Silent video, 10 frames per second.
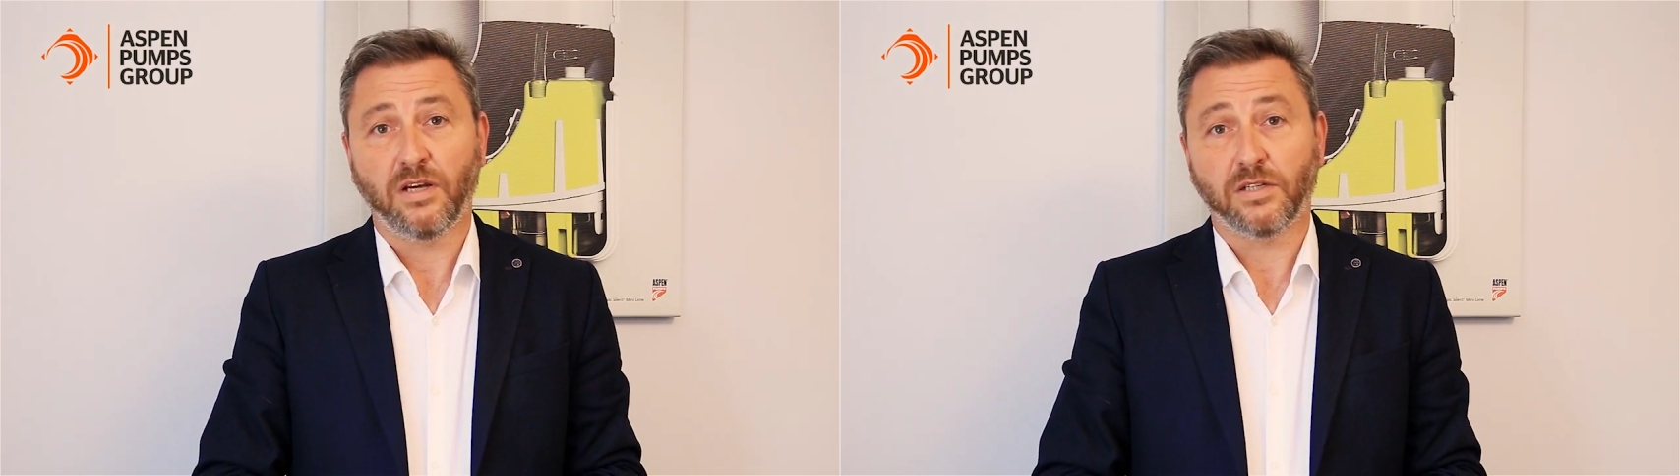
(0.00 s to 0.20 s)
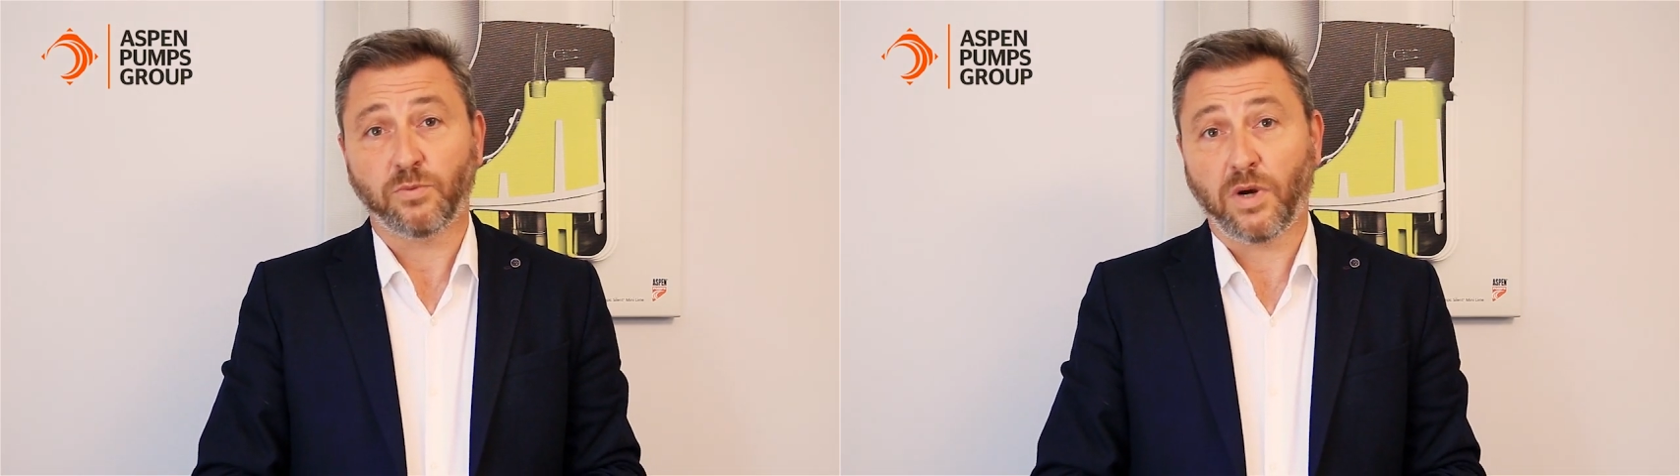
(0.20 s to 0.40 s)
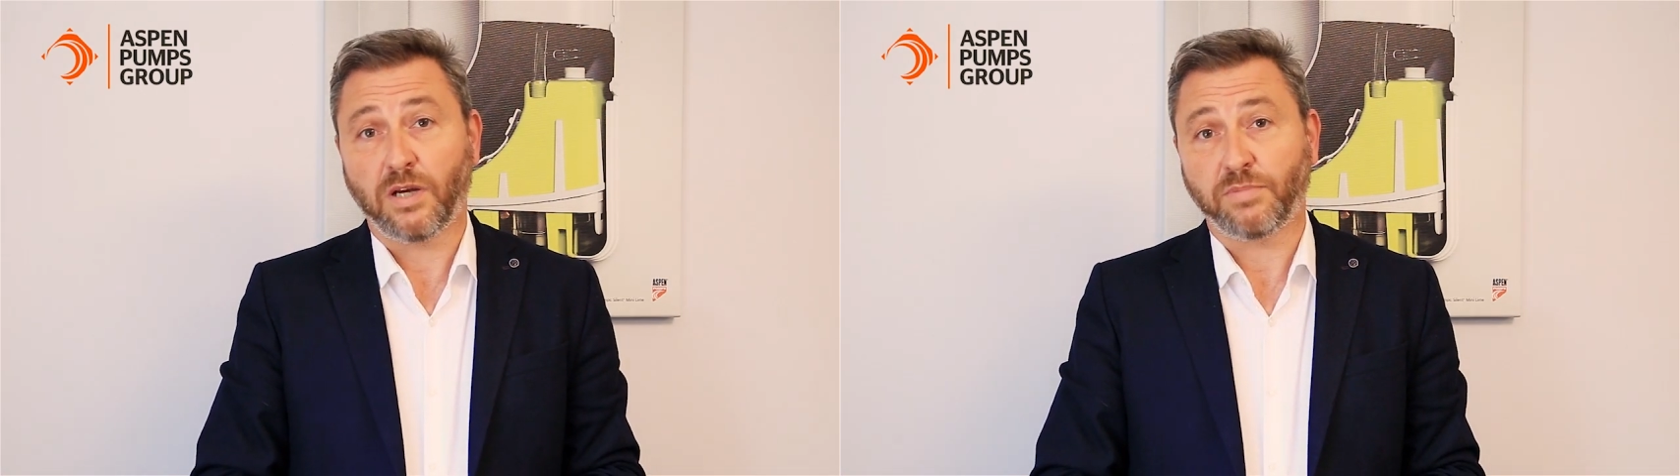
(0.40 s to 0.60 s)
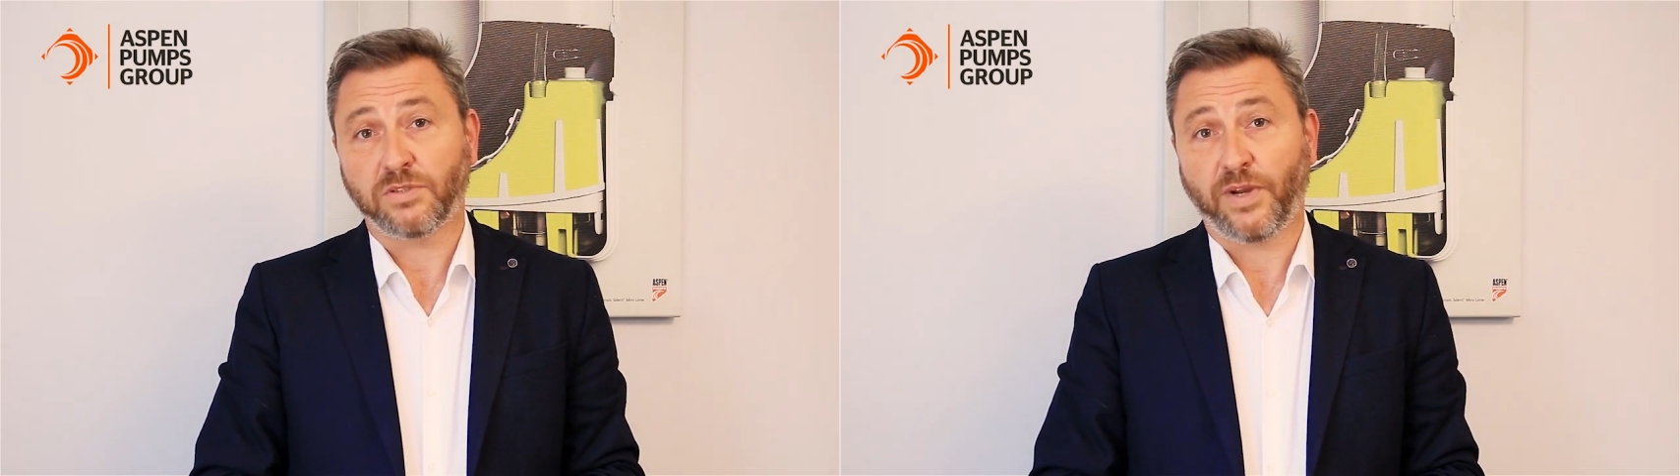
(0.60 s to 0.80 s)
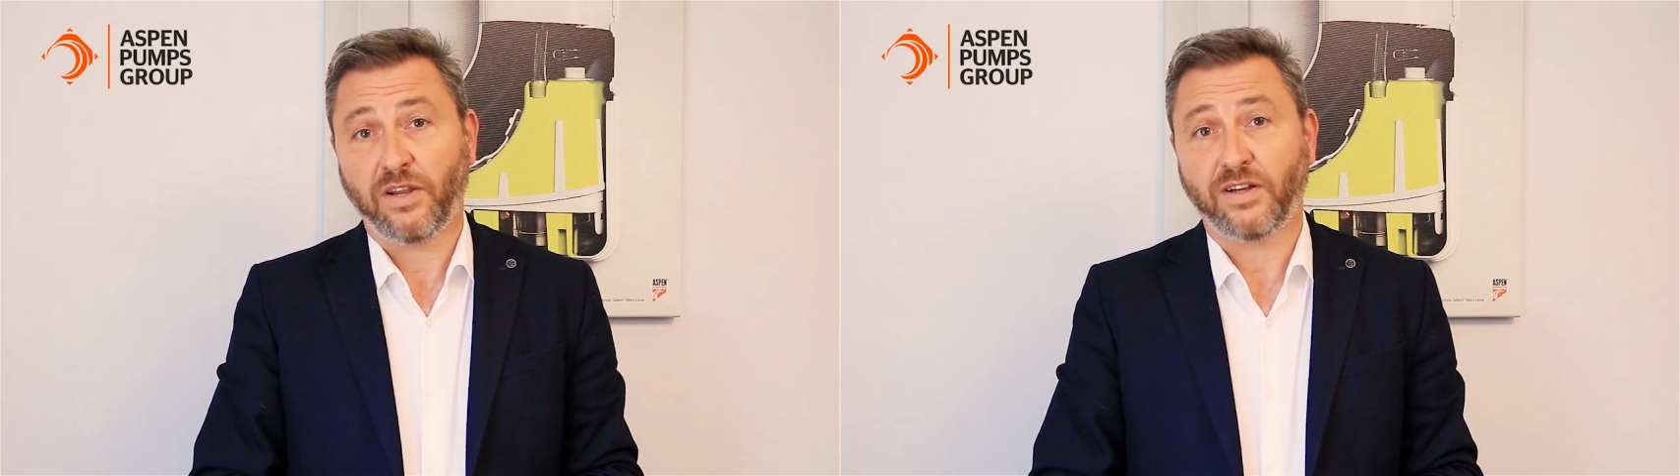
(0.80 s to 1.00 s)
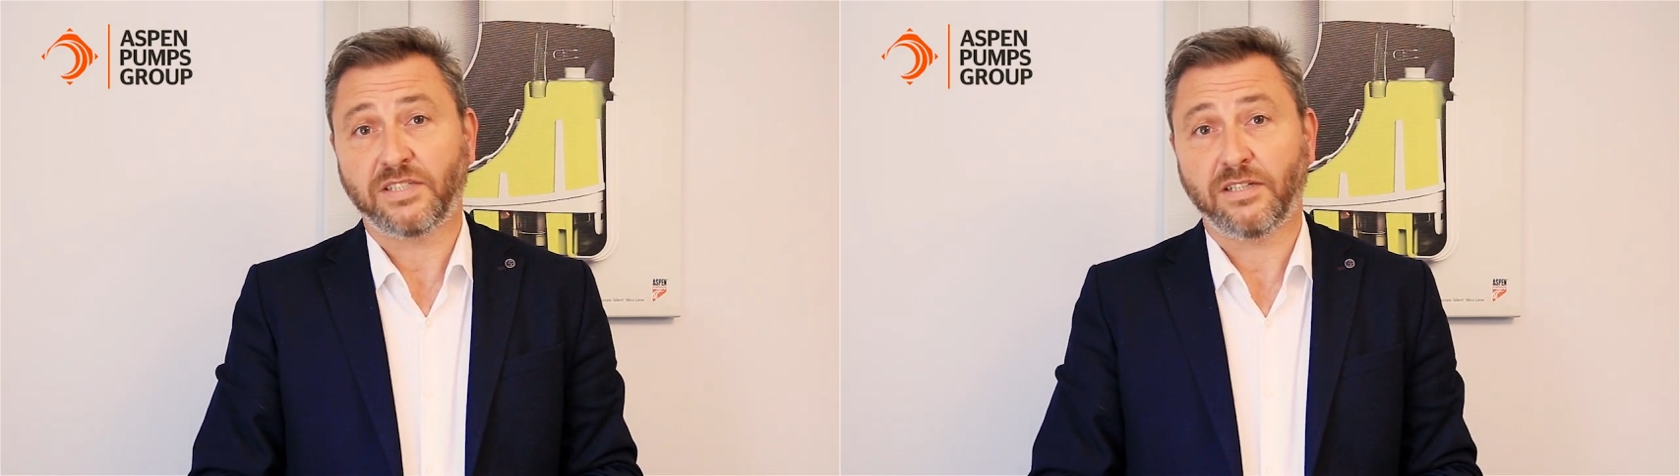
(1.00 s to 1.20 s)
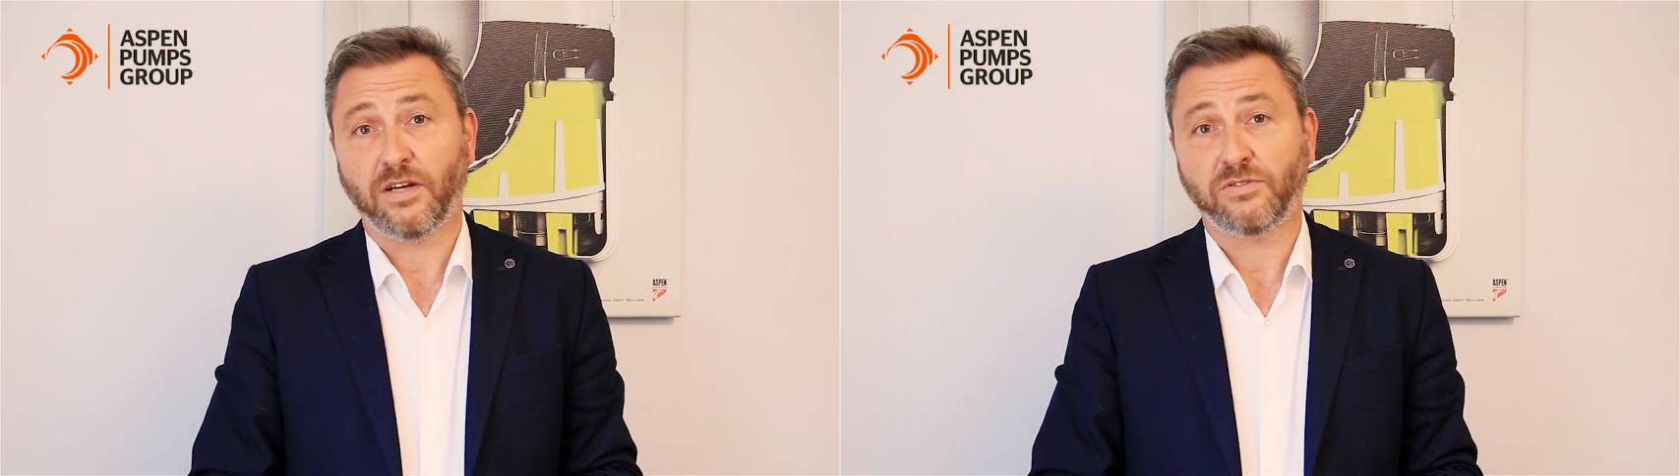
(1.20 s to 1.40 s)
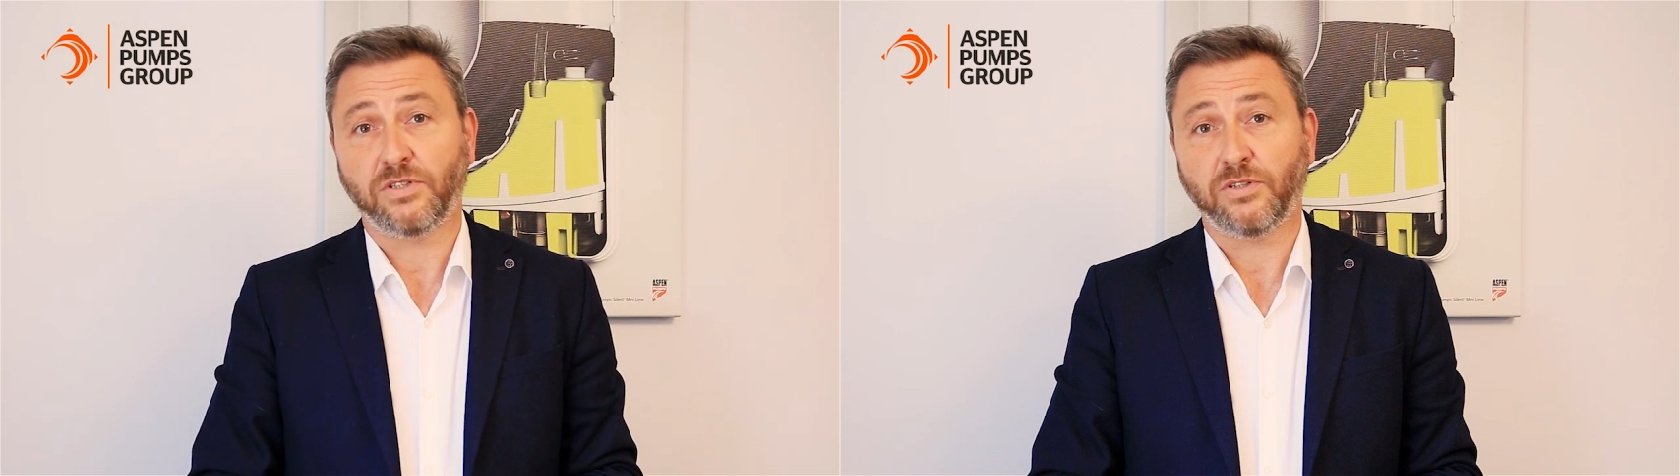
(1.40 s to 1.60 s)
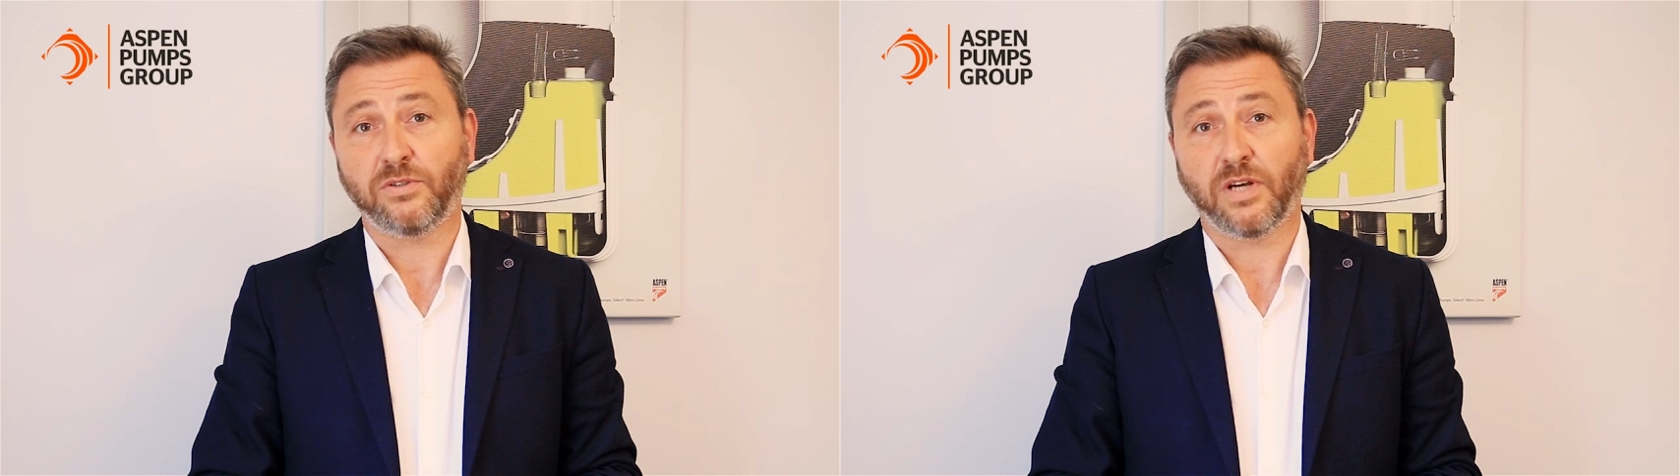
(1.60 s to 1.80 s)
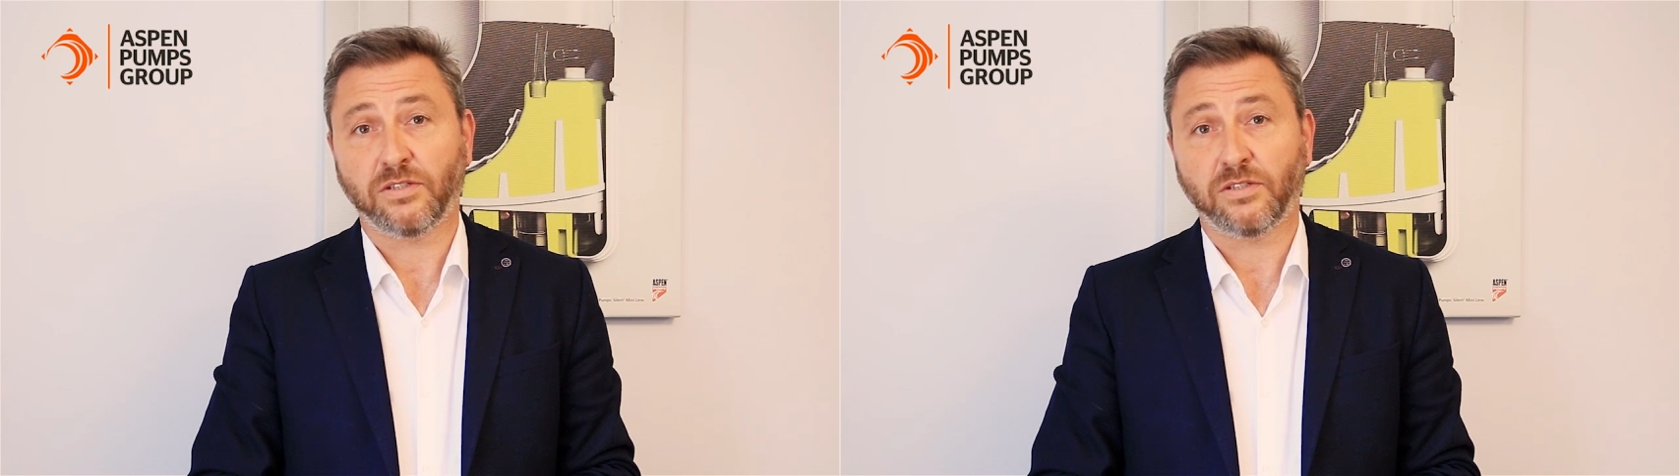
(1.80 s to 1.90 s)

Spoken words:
as were between 1902